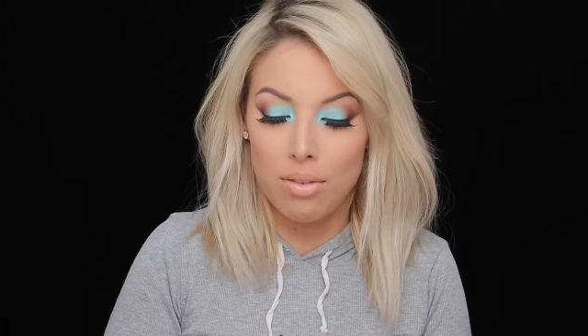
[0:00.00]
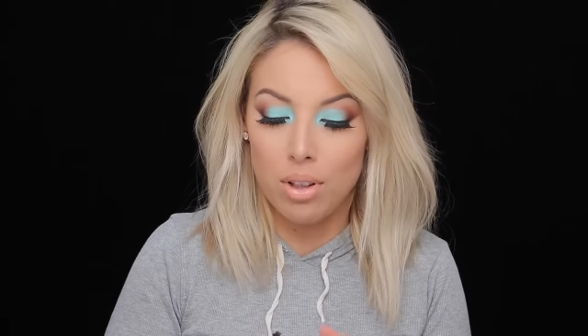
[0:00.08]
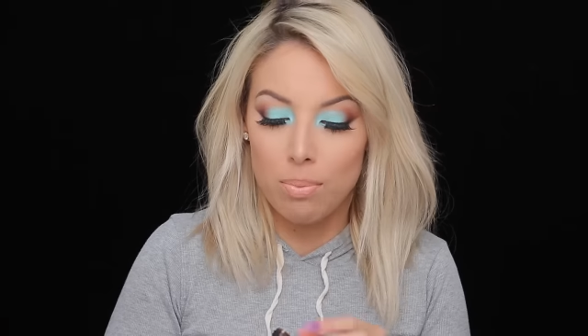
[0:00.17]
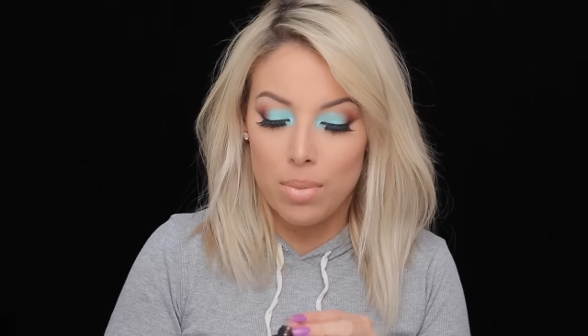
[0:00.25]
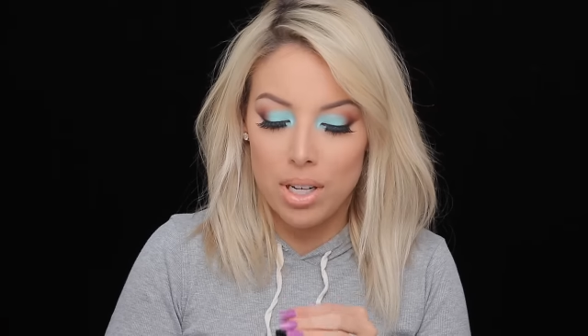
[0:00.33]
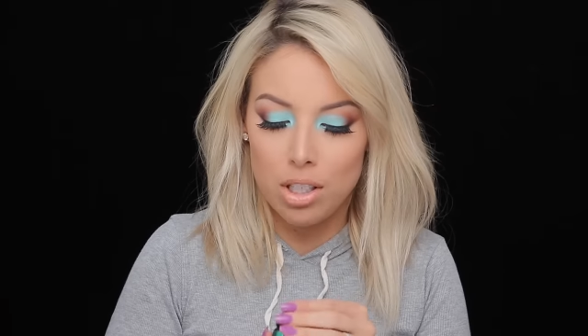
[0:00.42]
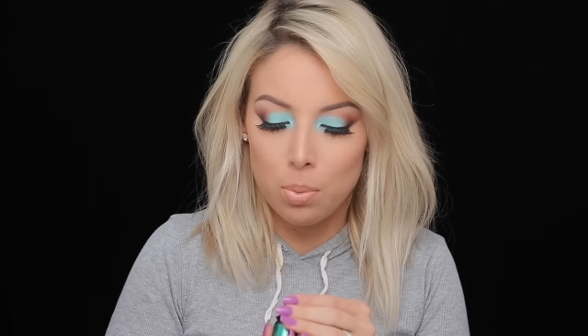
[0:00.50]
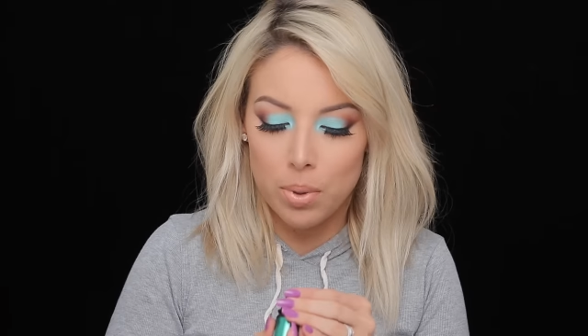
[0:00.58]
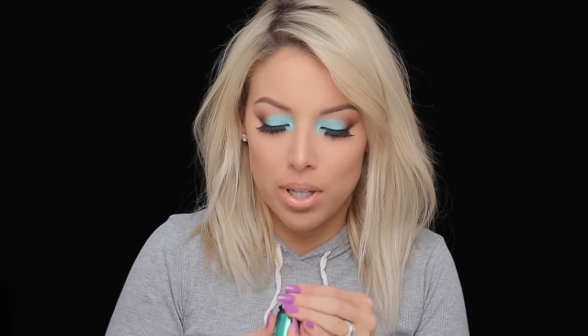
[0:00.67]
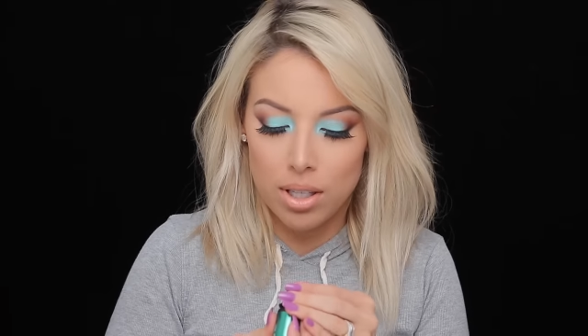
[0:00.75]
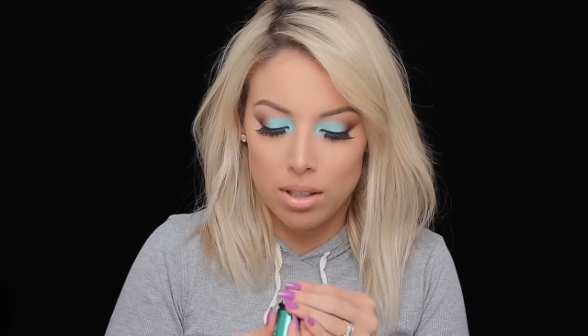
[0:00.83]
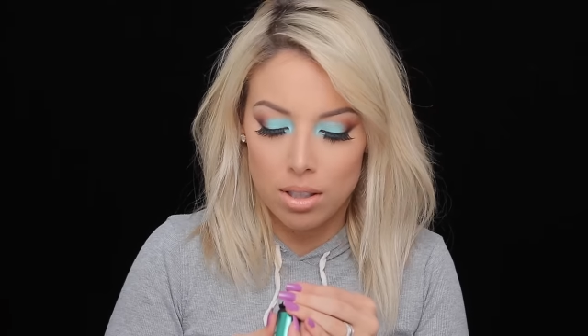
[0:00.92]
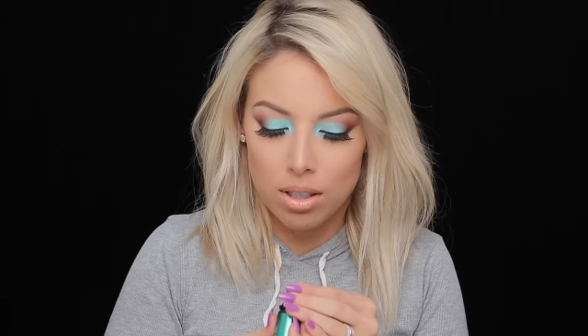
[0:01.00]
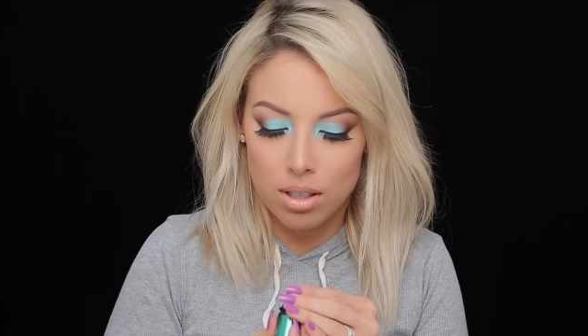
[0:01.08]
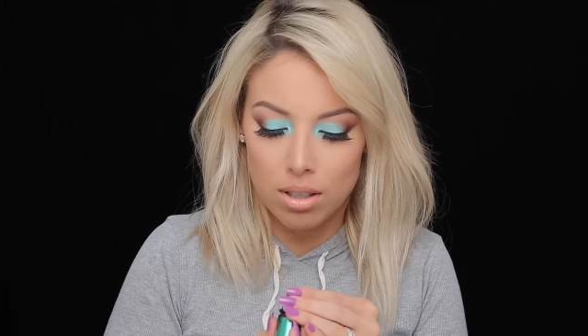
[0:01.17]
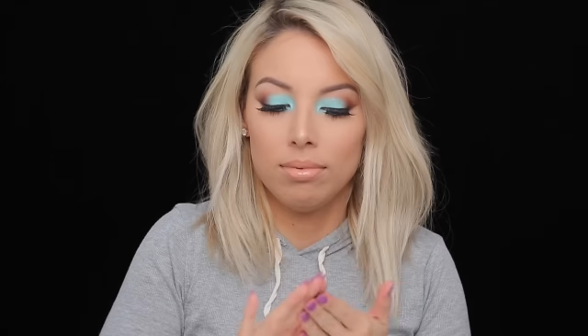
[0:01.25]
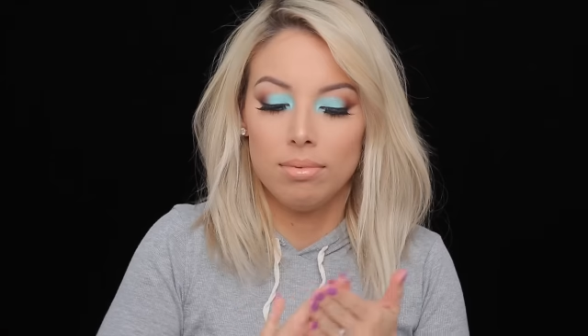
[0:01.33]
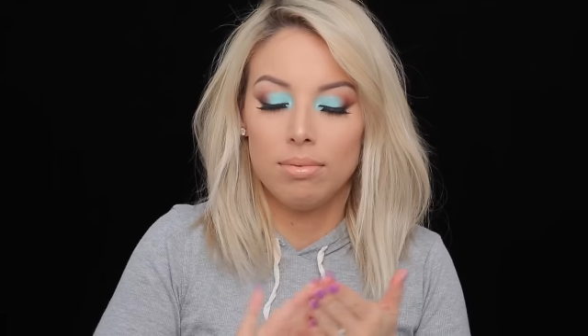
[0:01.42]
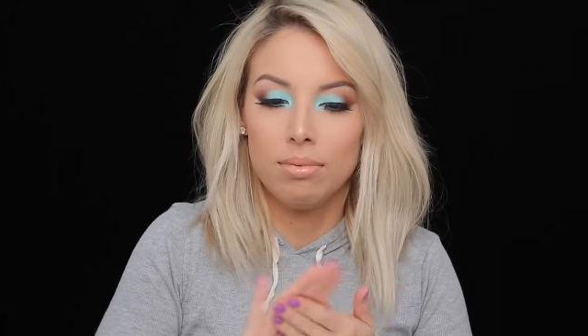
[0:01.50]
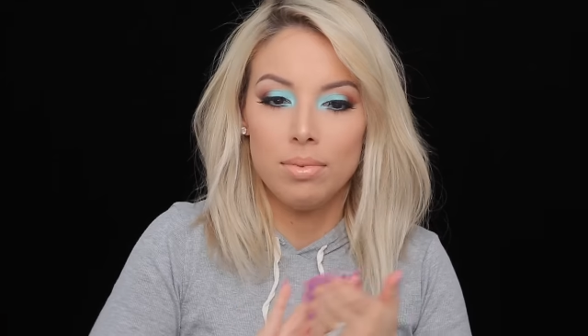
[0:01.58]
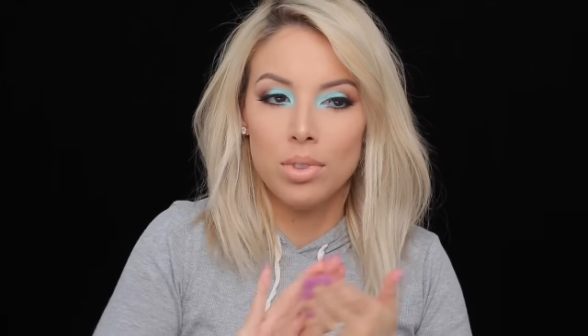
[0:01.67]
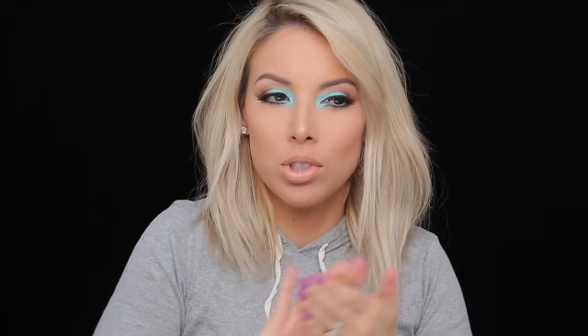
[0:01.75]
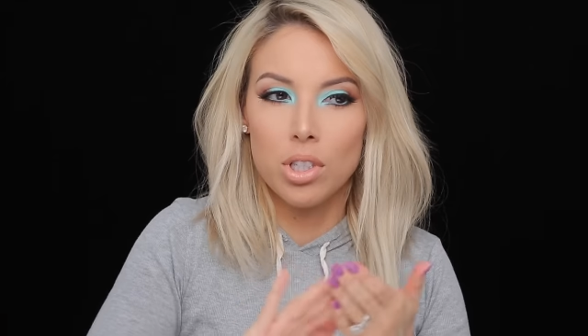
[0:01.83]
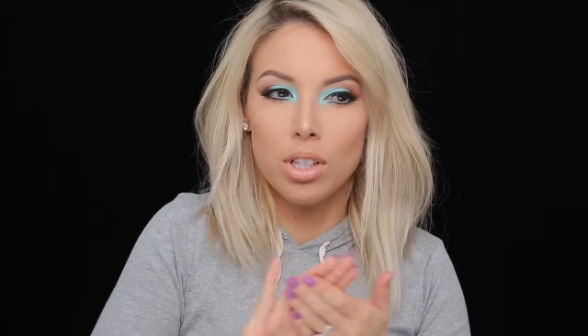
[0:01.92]
I have many split ends.
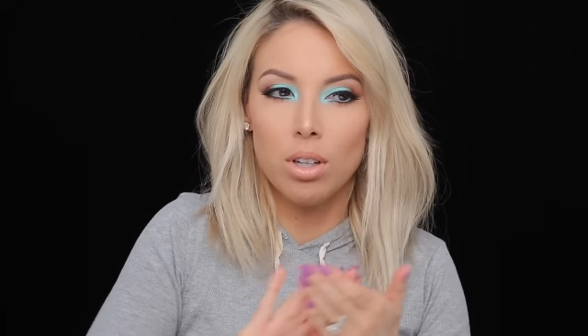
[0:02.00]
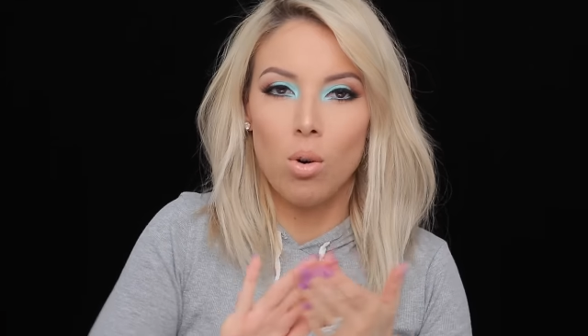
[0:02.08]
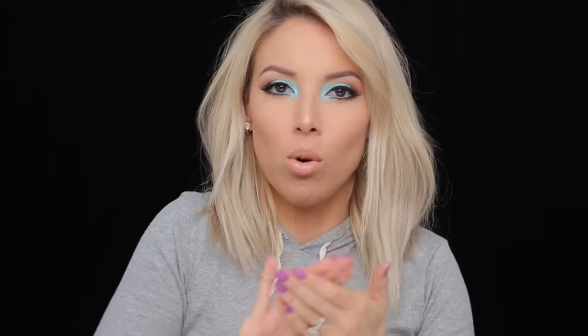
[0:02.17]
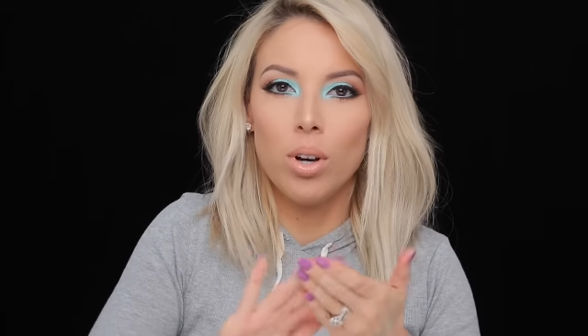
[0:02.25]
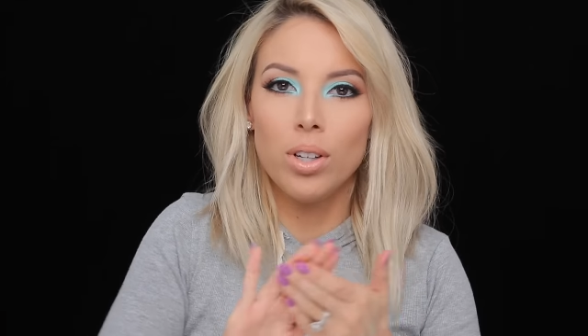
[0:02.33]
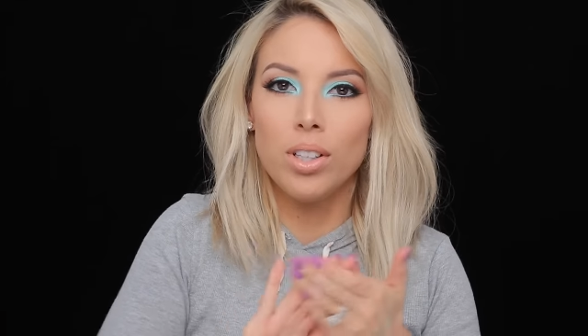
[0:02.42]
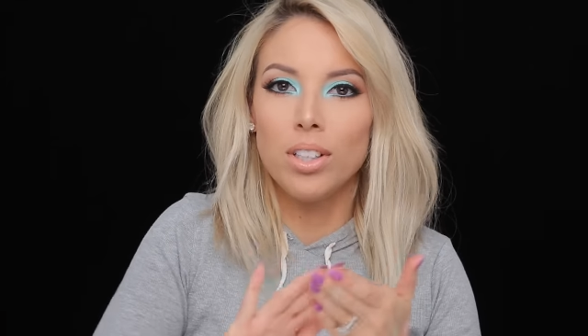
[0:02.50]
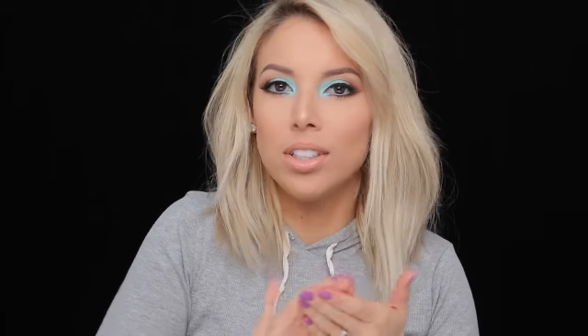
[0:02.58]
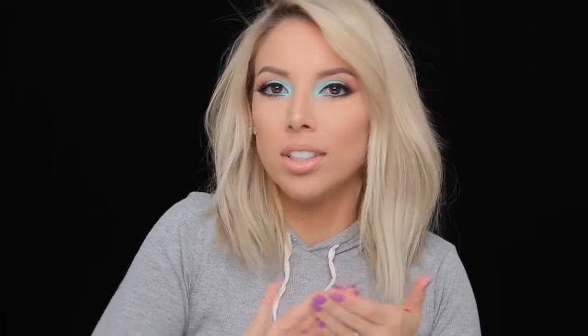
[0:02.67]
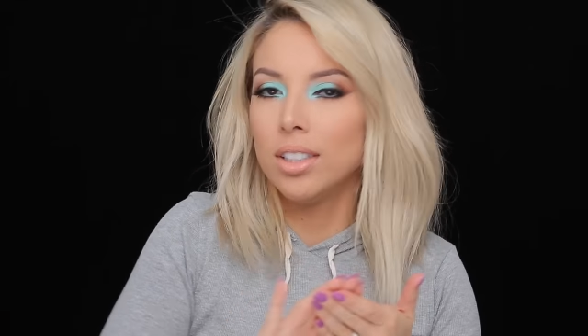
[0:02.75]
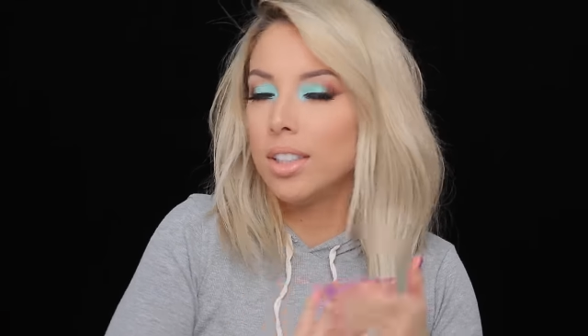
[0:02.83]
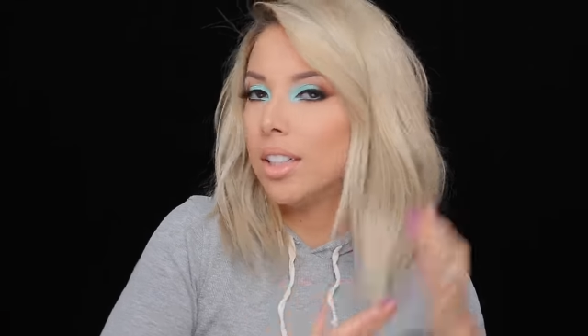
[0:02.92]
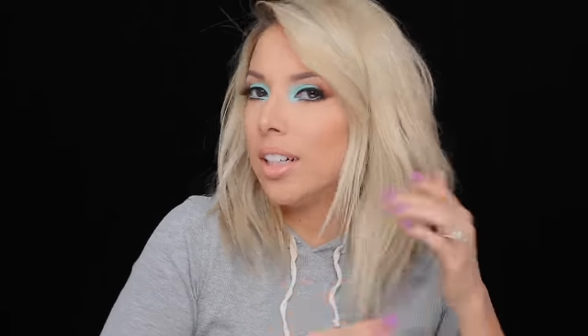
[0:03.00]
Just a little oil